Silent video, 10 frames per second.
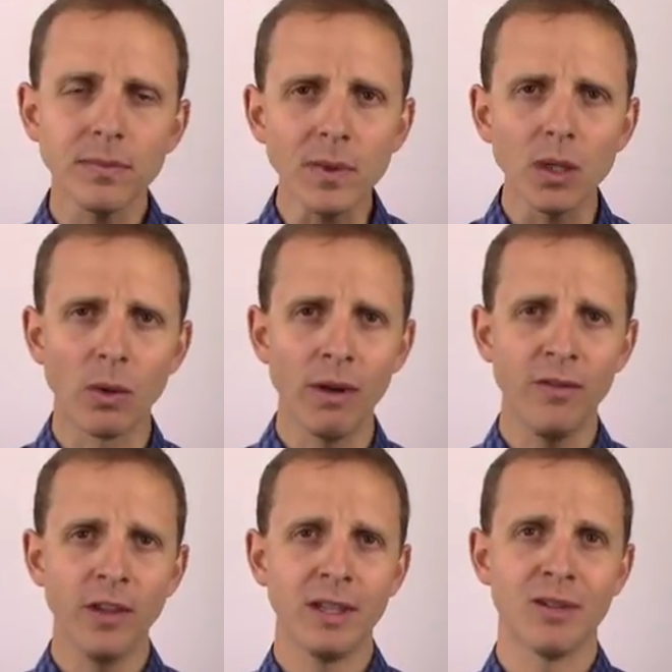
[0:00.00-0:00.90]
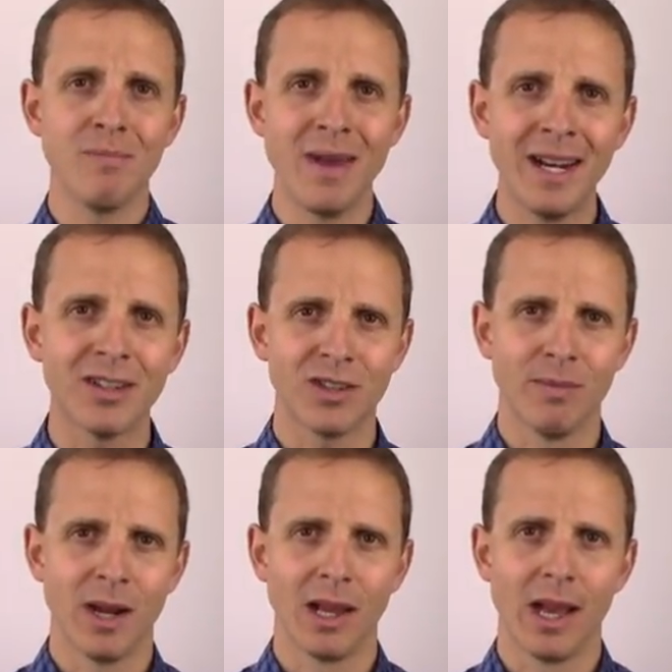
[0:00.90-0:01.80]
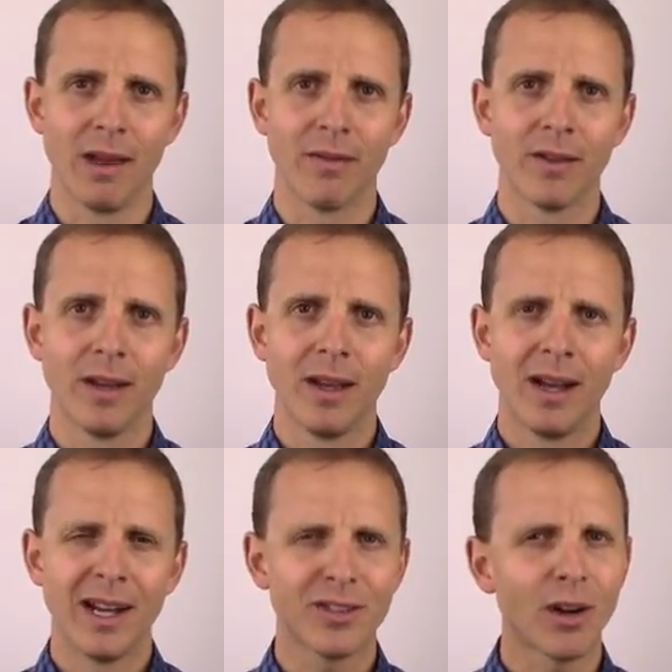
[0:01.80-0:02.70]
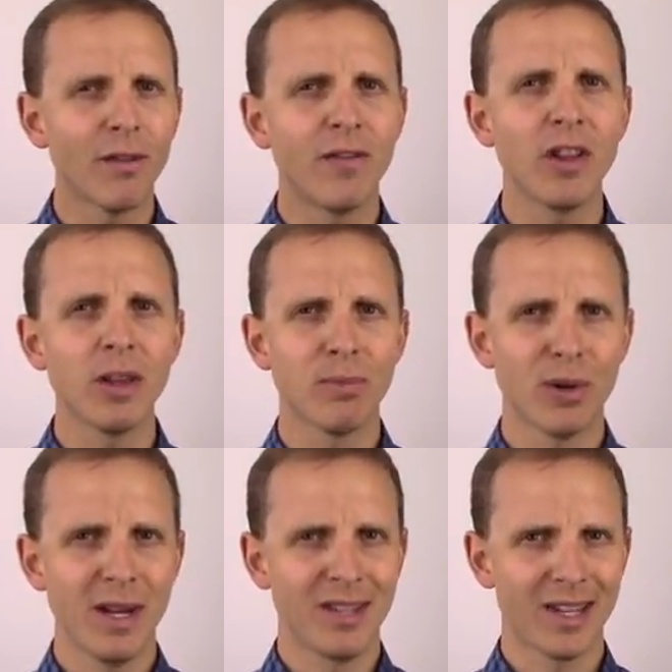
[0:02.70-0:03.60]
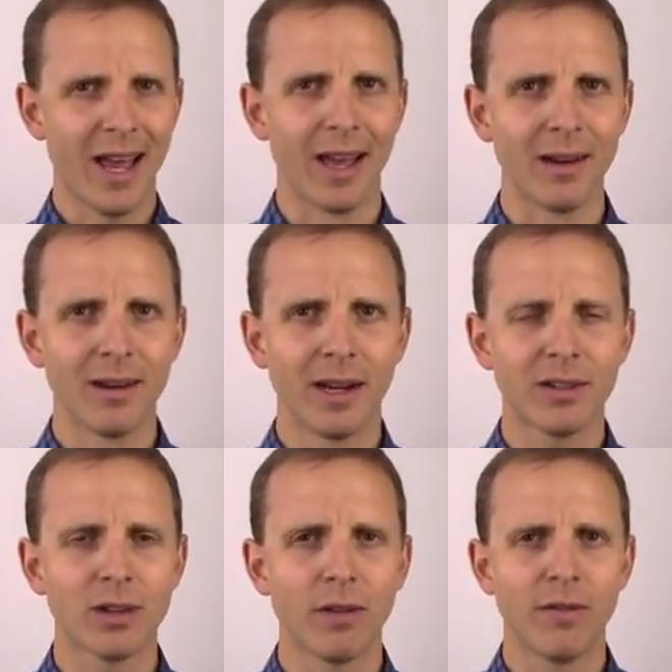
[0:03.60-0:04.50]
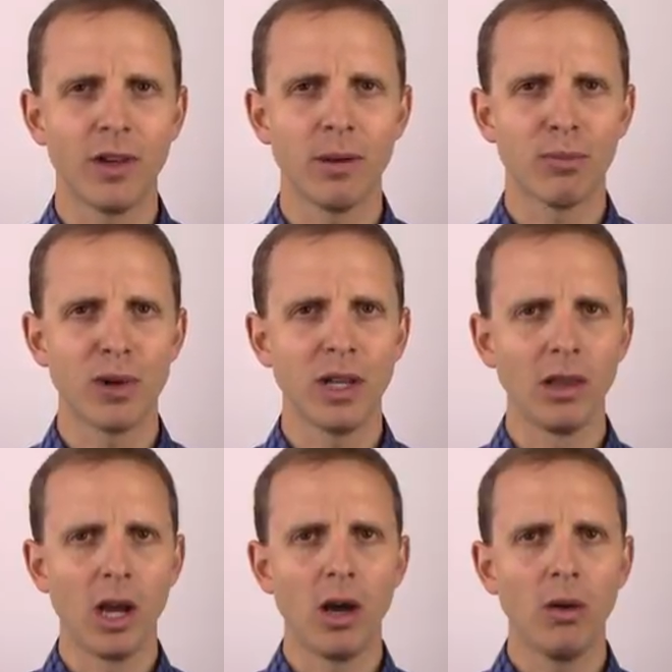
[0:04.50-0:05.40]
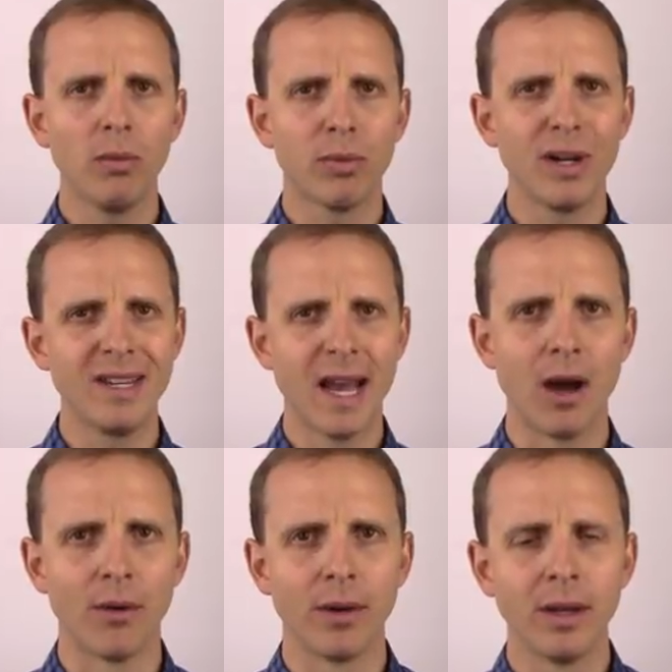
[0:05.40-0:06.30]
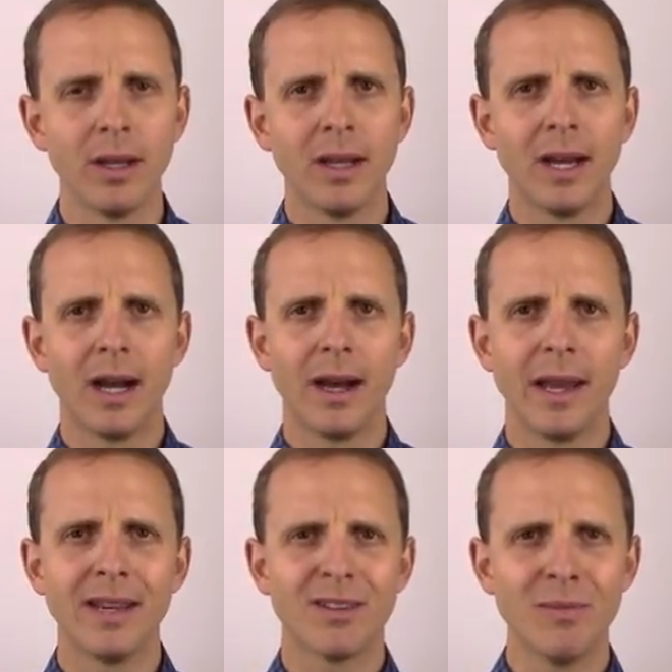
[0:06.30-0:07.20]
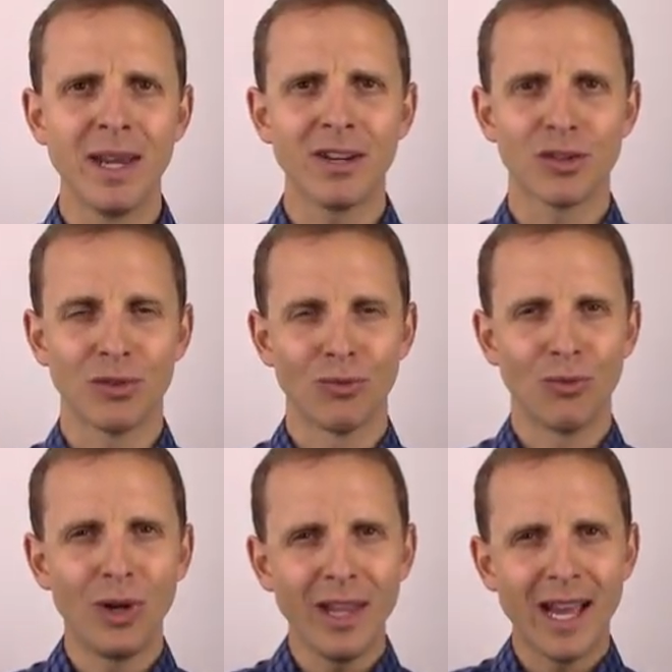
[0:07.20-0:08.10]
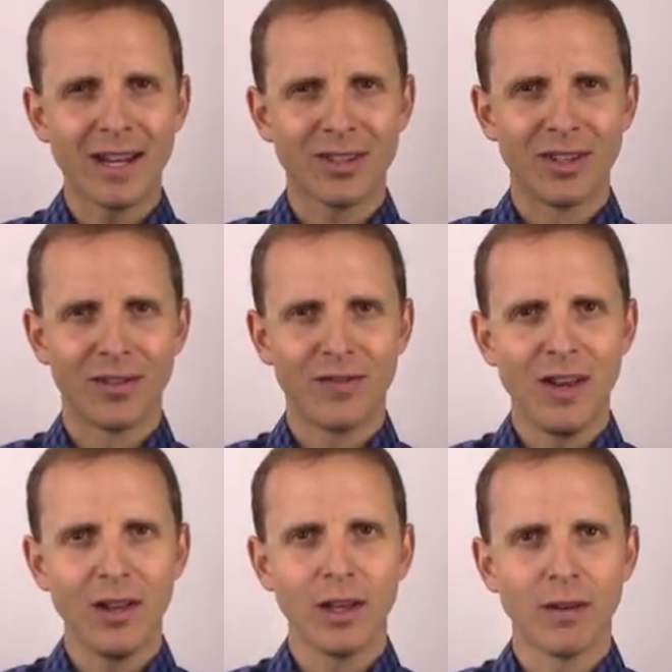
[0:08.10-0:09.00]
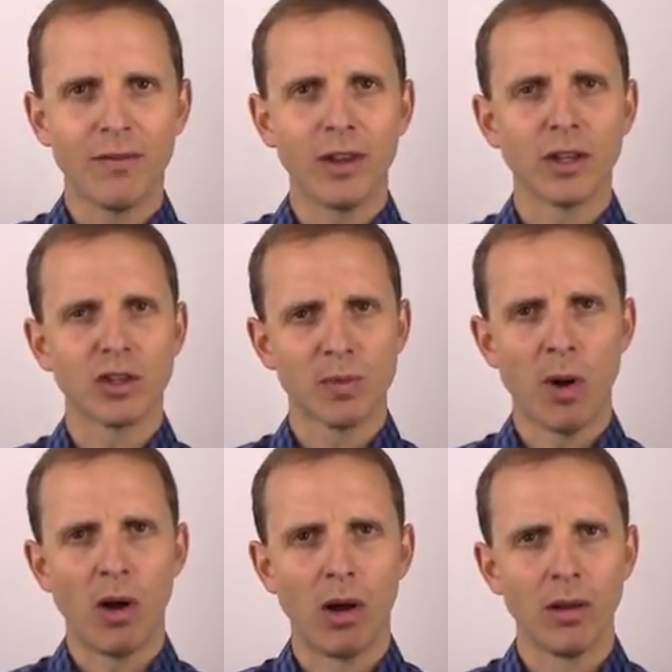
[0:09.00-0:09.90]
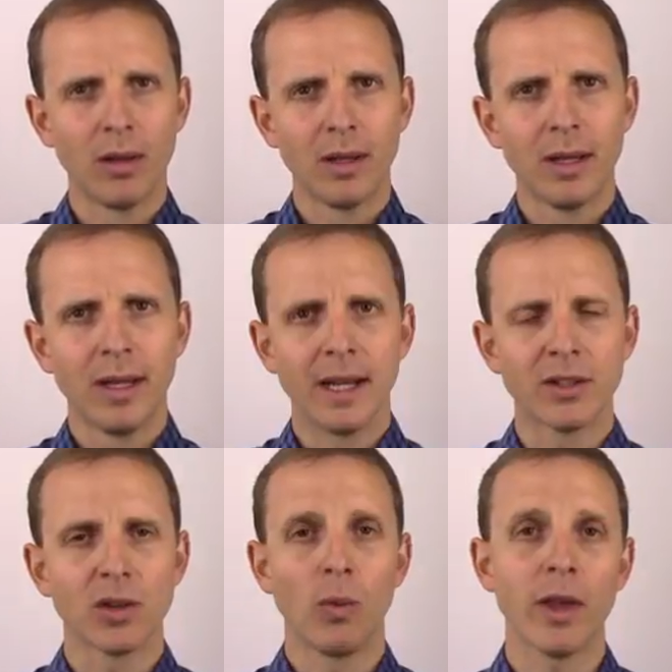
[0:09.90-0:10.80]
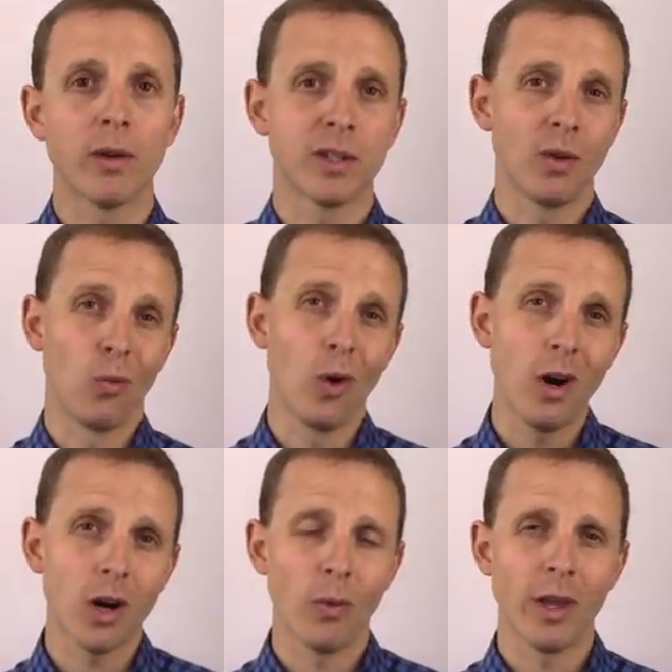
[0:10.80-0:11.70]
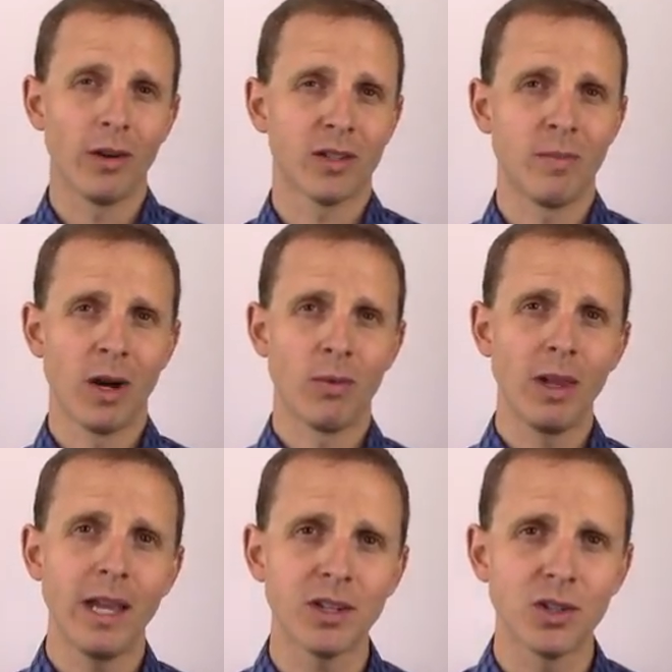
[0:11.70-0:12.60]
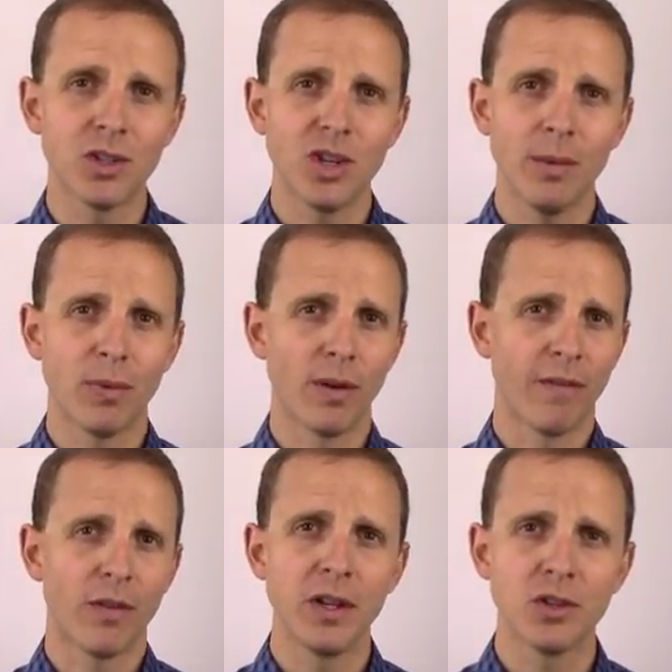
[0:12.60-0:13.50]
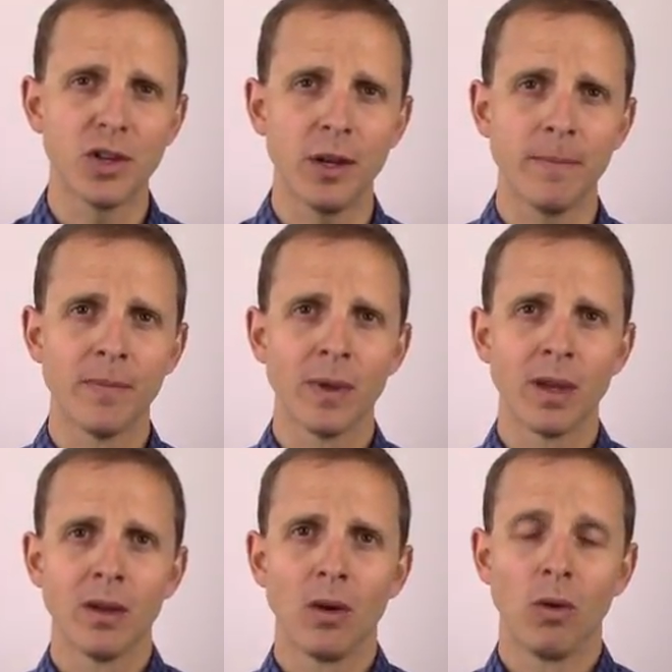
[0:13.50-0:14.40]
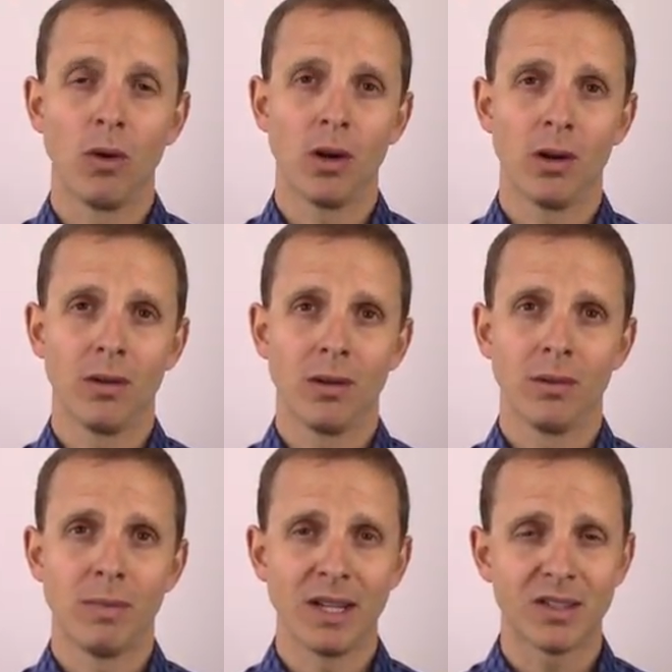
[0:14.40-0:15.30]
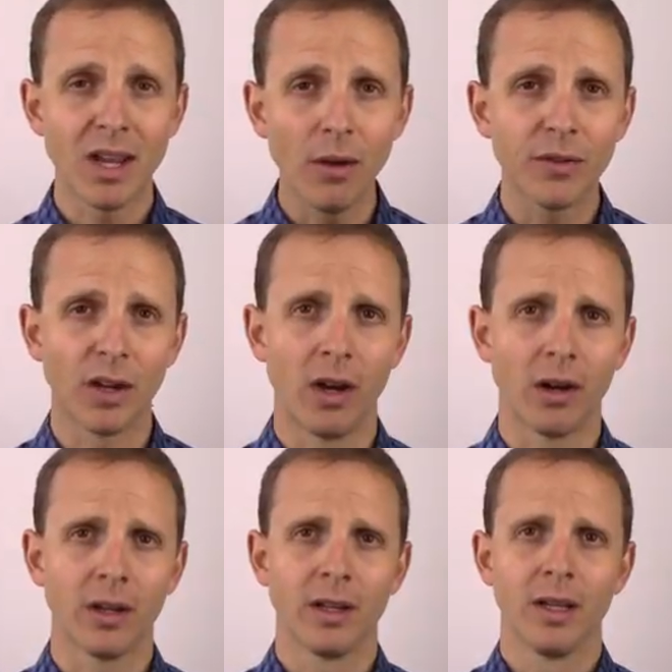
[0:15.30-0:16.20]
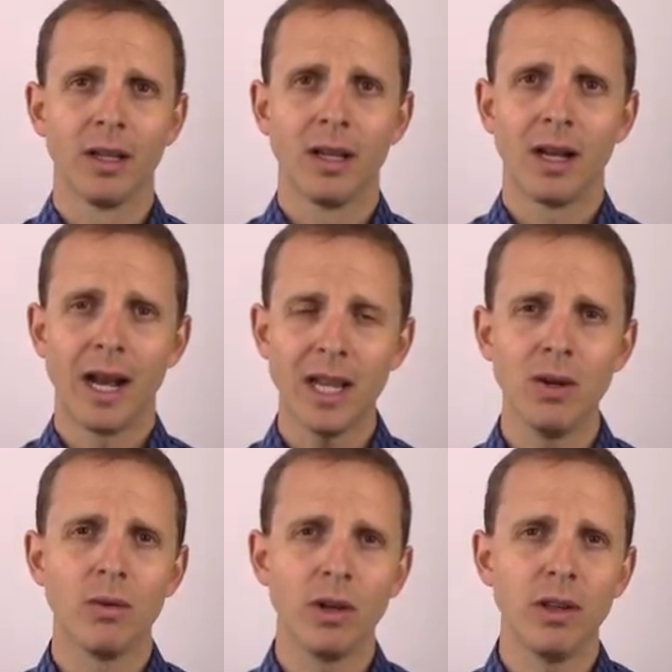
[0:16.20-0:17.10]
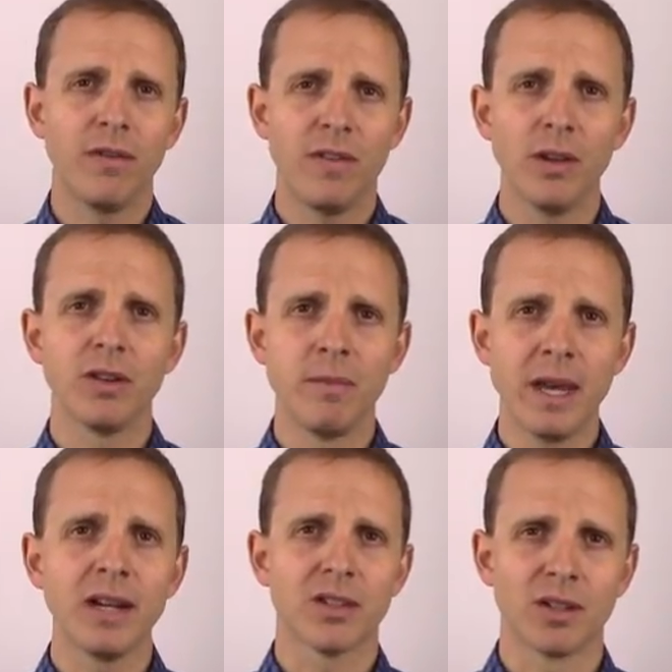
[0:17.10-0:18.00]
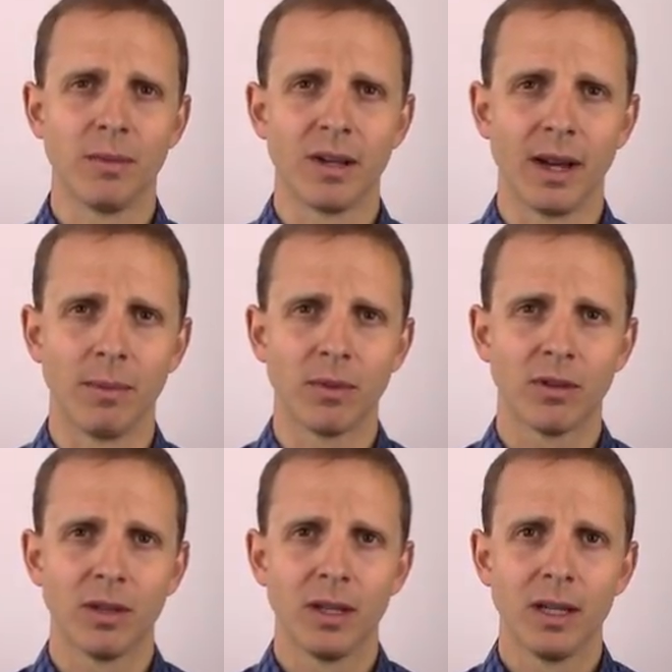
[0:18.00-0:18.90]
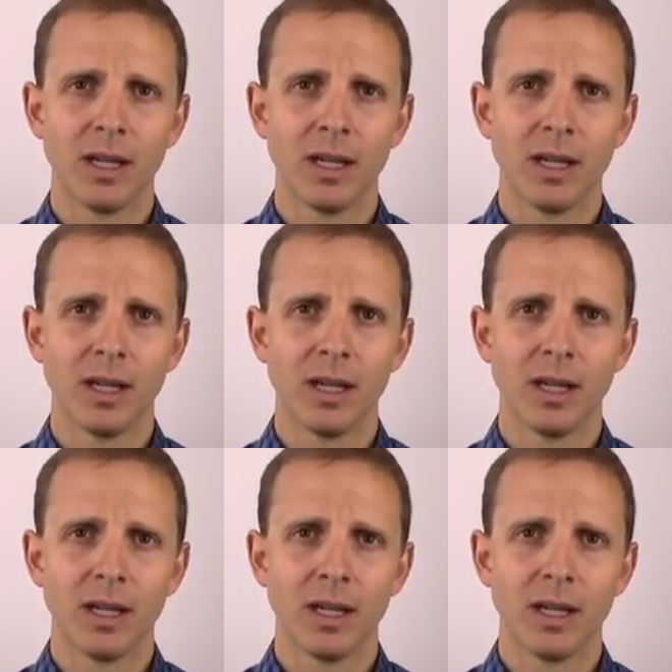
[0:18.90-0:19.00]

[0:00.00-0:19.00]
When I'm feeling diminished in my life, I start feeling pretty sad. I start feeling pretty low, pretty down. And diminished really has this feeling of feeling small. And so whether it's at work or whether it's in my relationship or a friendship or my self-talk, I can really feel diminished sometimes.